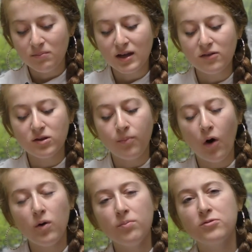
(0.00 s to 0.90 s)
because the
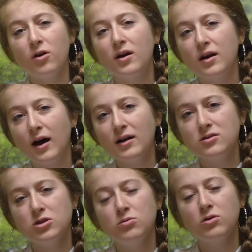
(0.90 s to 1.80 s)
poems are
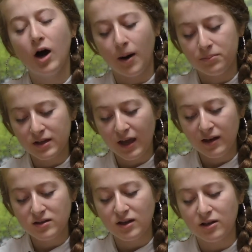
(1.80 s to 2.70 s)
not too
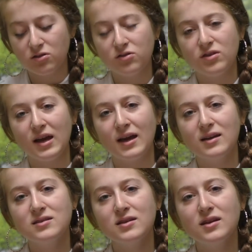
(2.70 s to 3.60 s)
complicated to
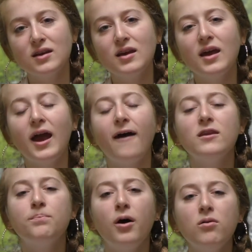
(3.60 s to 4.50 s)
understand,
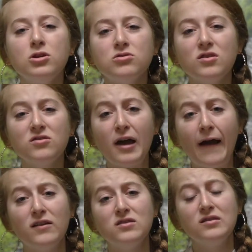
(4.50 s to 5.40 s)
and the poetry
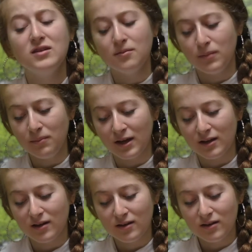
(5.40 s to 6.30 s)
style is easy to
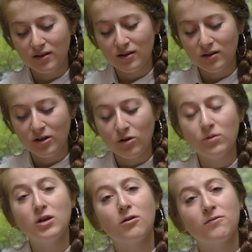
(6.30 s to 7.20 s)
mimic
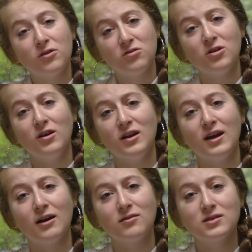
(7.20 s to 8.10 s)
when you are first starting
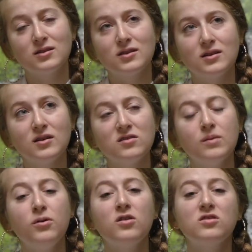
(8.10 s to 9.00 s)
out.
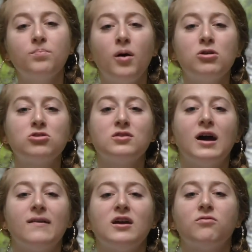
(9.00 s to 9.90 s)
Some books of poetry
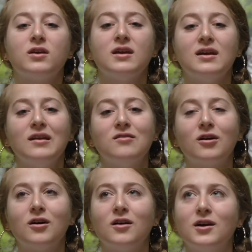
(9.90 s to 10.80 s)
I like for kids
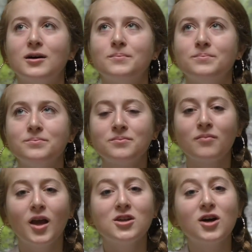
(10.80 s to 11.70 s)
are
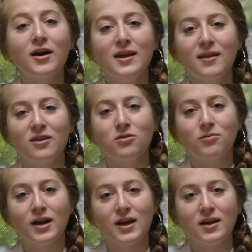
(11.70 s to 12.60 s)
Talking Like the
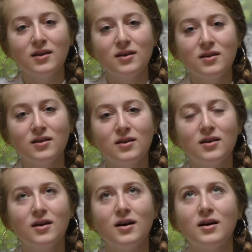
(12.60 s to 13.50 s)
Rain,
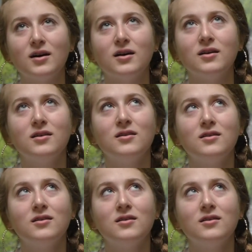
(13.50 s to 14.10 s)
A